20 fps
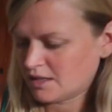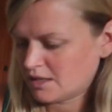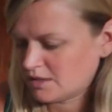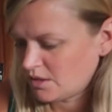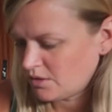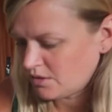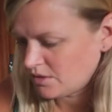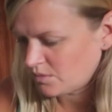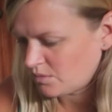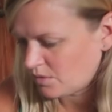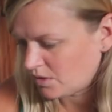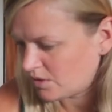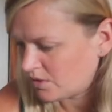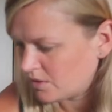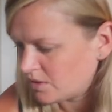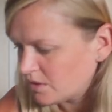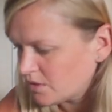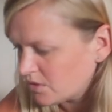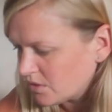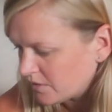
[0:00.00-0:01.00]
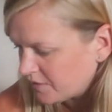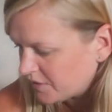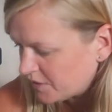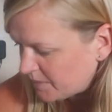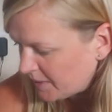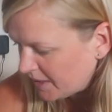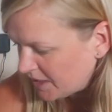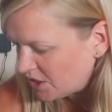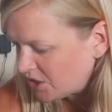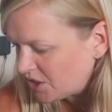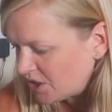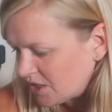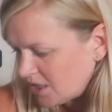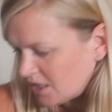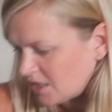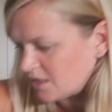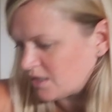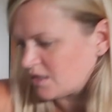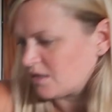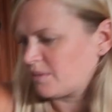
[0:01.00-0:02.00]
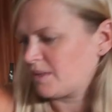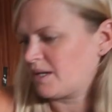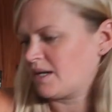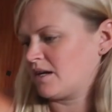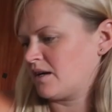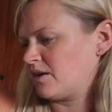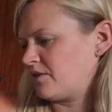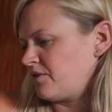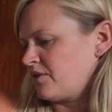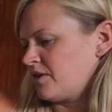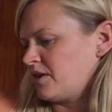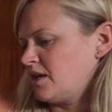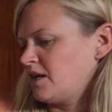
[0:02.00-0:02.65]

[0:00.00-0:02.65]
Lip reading: I don't know what sort of face she thinks that we have.